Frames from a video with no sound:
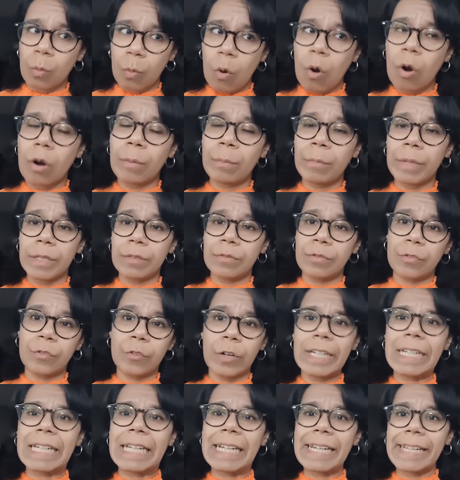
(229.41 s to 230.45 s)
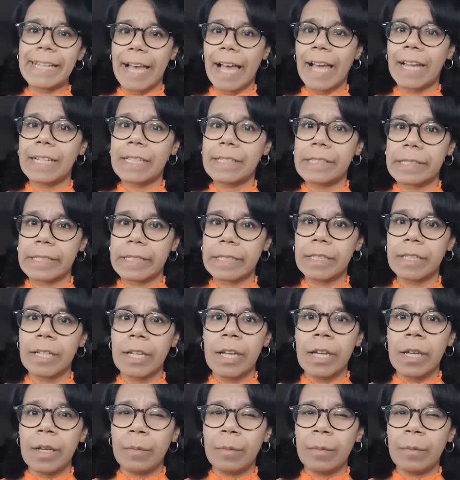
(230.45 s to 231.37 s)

warm, and friendly Alison